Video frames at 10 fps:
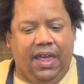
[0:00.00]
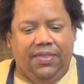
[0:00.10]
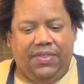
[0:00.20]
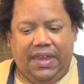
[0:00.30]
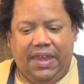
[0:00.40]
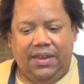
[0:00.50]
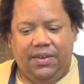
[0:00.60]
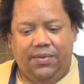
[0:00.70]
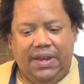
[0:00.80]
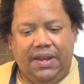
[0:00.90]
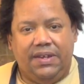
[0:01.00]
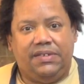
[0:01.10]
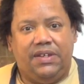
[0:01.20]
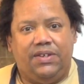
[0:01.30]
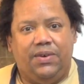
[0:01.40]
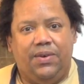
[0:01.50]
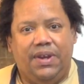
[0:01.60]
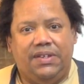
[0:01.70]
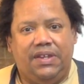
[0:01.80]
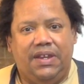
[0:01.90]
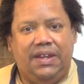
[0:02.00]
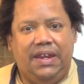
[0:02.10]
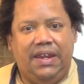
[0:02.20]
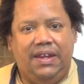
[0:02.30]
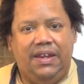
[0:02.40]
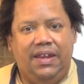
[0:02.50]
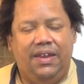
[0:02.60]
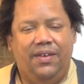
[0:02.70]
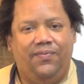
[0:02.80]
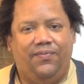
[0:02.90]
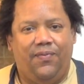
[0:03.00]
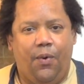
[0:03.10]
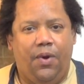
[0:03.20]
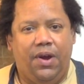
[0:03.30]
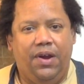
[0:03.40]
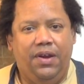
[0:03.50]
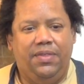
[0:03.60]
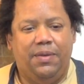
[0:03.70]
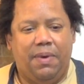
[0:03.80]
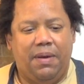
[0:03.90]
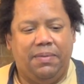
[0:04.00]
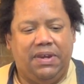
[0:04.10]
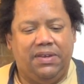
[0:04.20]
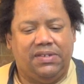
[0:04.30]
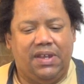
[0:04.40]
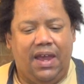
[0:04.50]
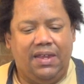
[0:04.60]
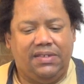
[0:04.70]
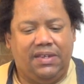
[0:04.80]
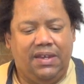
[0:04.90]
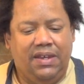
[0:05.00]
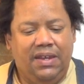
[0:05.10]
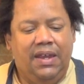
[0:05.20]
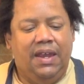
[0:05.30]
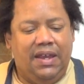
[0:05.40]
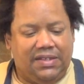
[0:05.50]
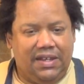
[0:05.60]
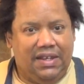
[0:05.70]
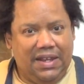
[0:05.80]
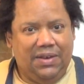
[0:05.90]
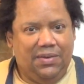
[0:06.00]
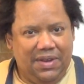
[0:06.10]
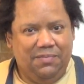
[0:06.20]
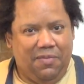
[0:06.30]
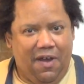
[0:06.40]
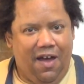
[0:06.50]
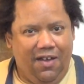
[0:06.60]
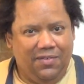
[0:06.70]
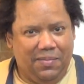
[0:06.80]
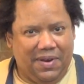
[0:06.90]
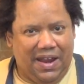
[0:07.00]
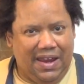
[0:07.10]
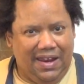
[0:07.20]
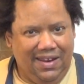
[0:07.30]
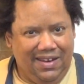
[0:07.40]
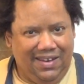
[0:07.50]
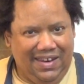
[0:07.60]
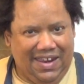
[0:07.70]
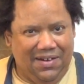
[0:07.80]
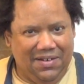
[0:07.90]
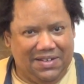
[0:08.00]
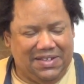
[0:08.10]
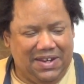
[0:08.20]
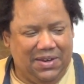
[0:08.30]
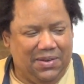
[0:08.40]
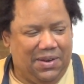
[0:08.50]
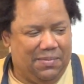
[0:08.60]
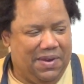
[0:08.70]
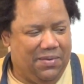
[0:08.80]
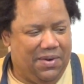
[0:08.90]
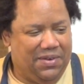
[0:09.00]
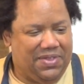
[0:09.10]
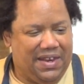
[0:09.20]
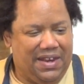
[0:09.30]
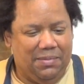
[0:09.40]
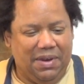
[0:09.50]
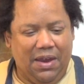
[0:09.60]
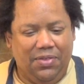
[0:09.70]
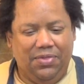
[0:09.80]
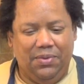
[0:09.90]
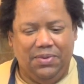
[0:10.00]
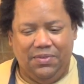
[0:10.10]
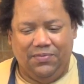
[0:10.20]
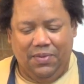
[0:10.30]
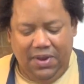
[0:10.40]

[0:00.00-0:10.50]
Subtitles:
the ingredients that you're going to need for the barbecue sauce, it's a little involved, but I guarantee you it'll be worth it. Let me go through them